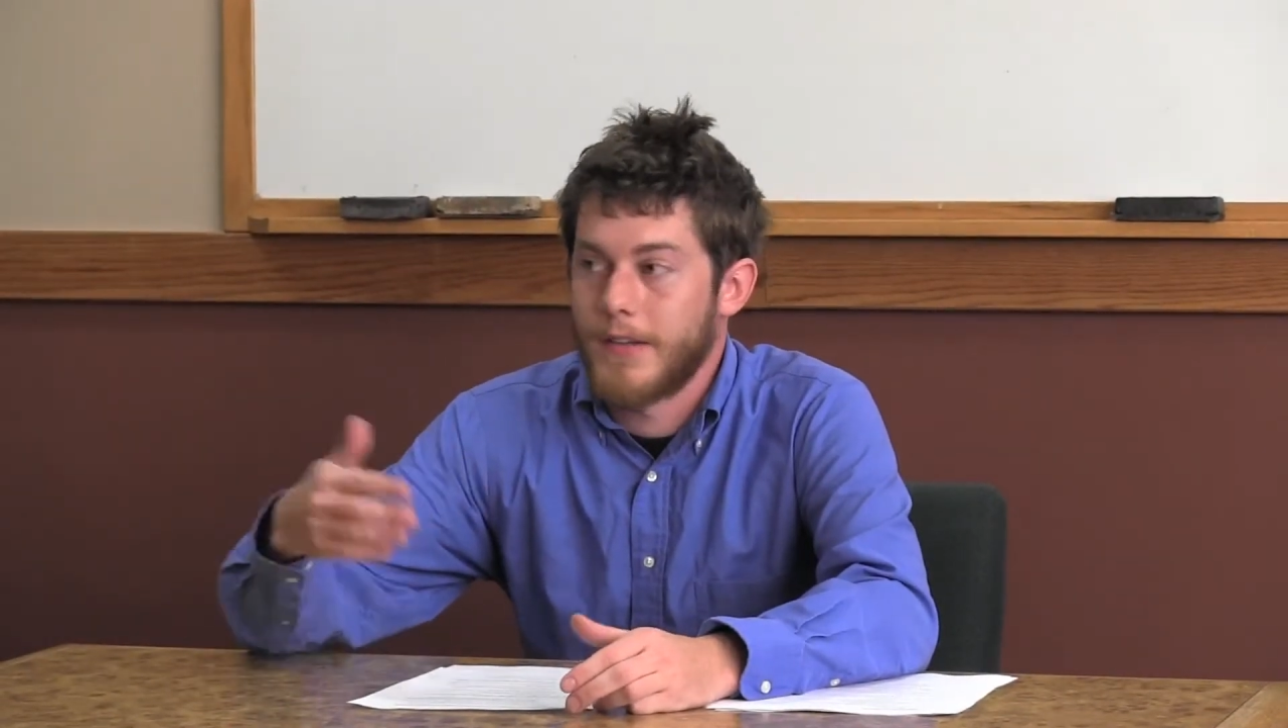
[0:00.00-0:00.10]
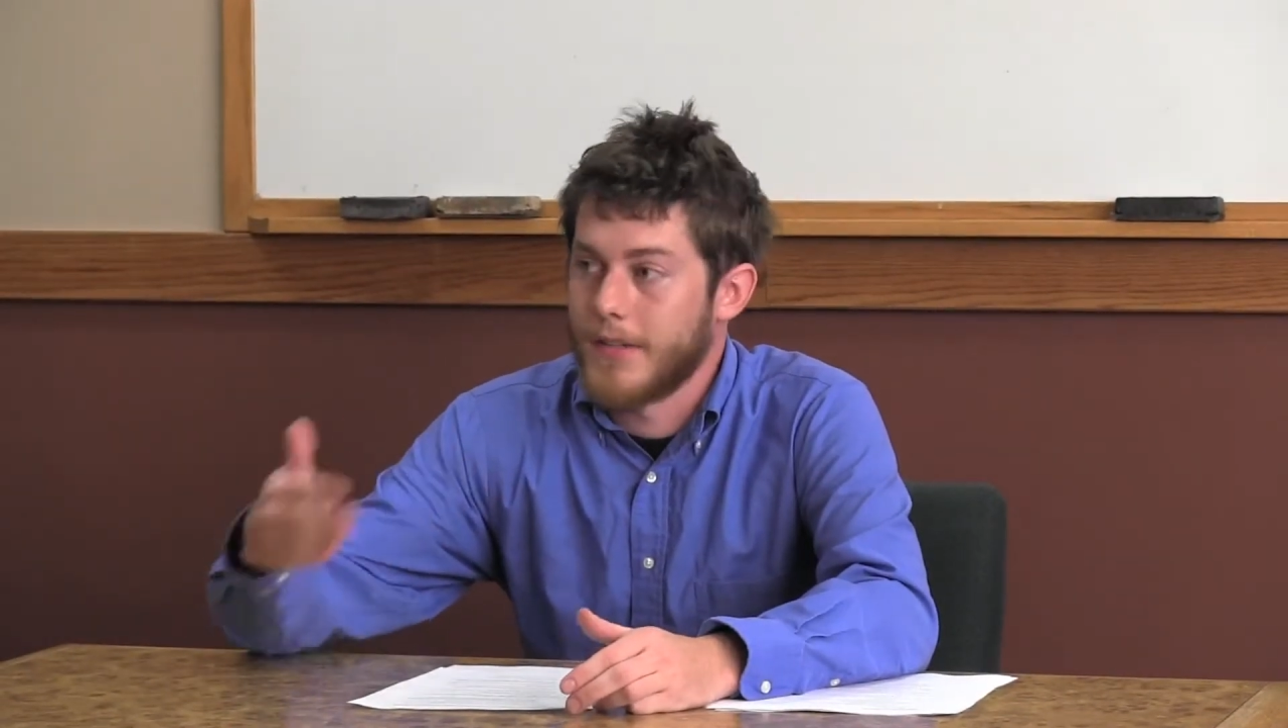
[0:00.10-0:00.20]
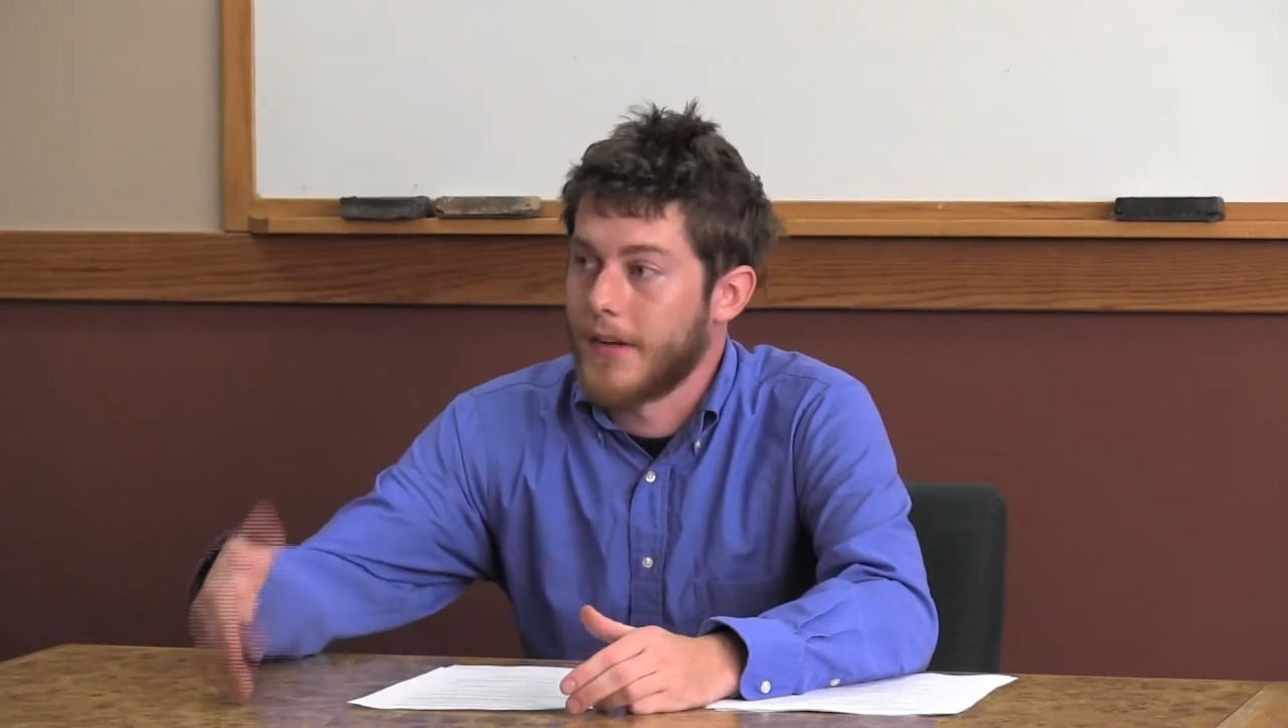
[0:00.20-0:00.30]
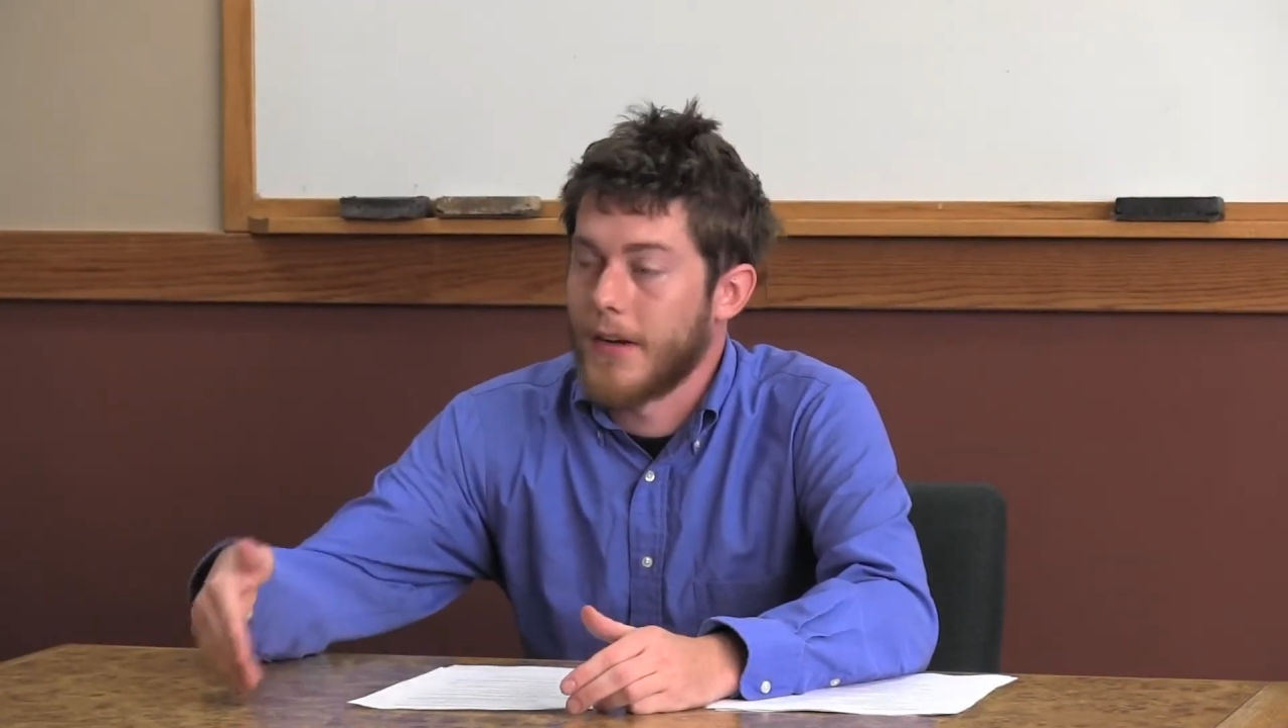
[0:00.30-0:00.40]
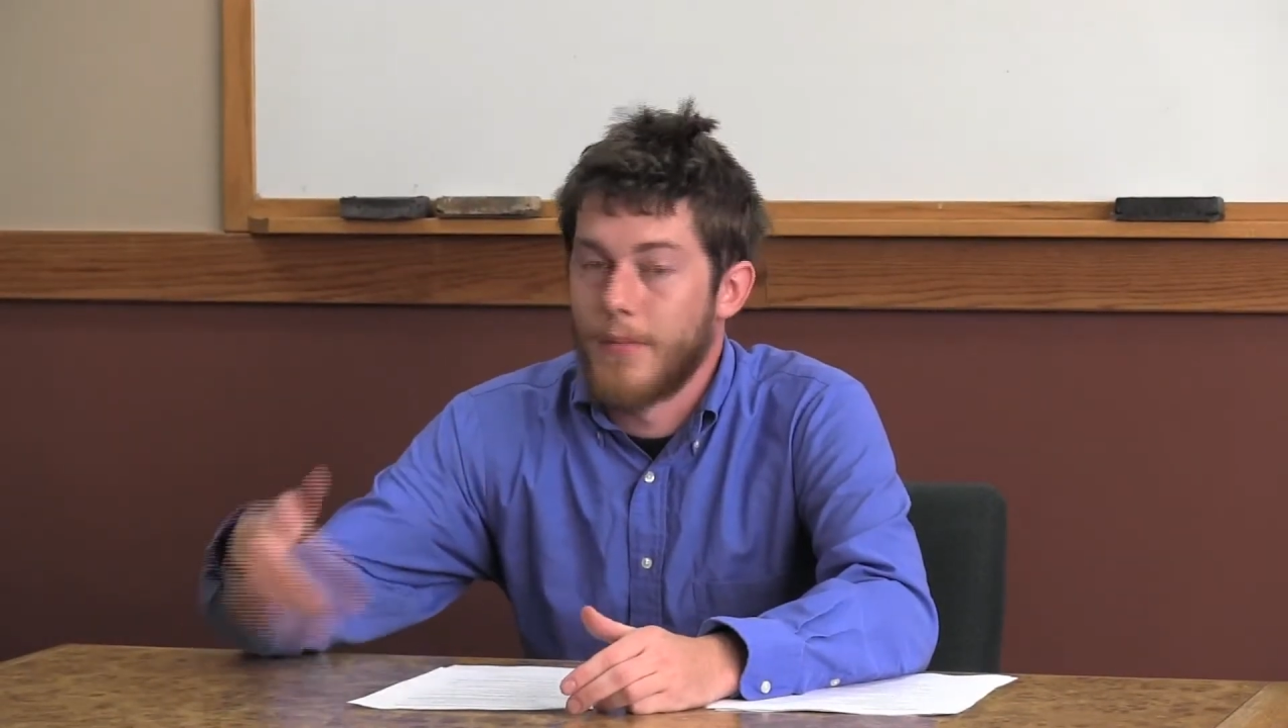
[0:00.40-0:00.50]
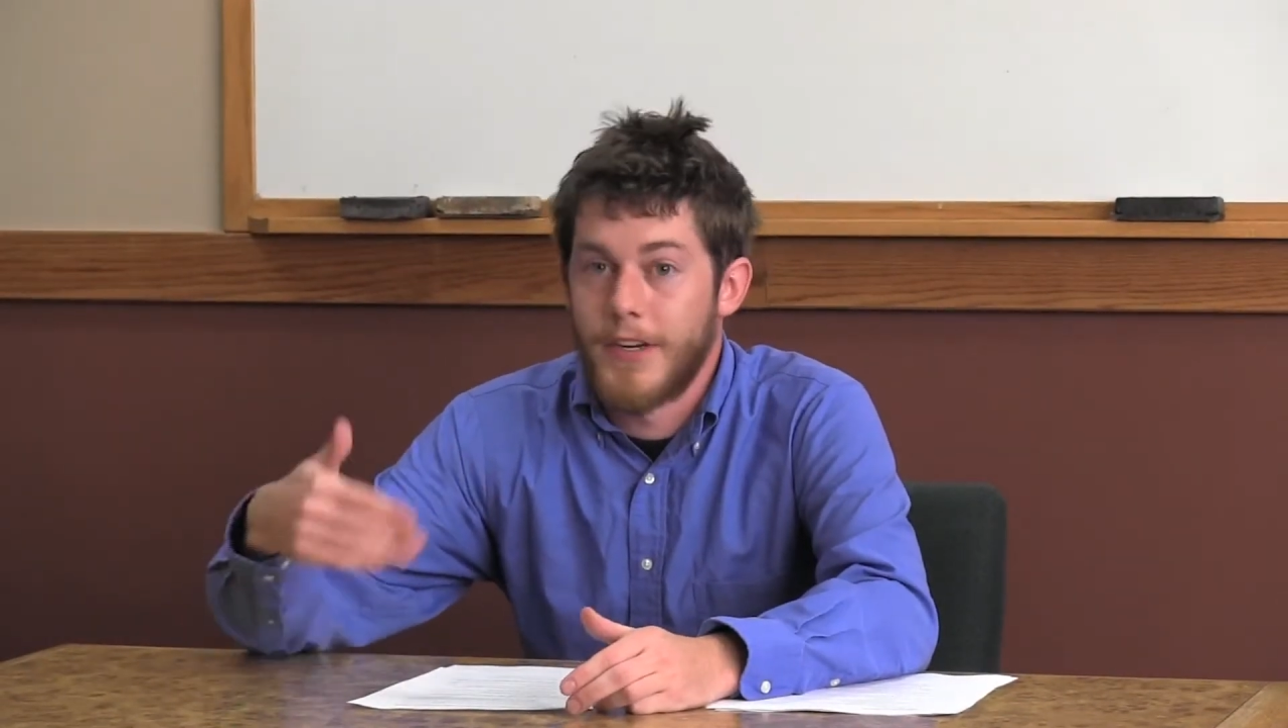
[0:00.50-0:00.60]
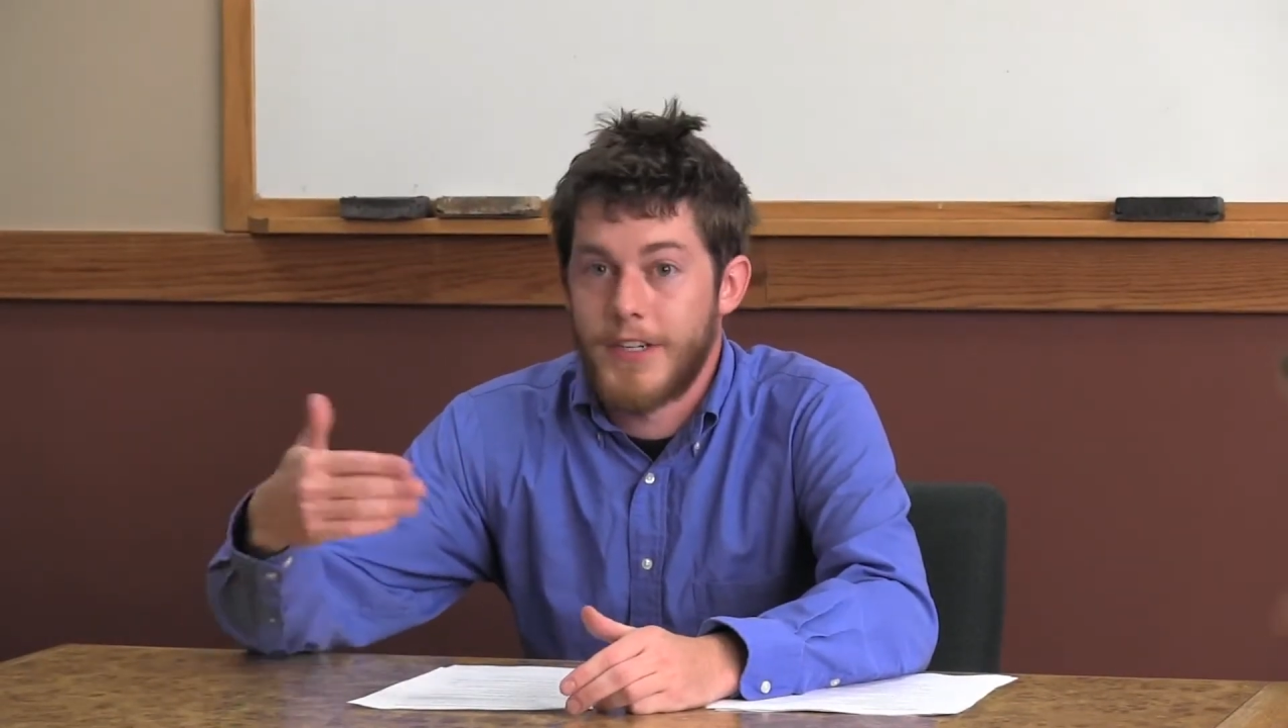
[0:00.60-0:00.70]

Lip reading: is going to go much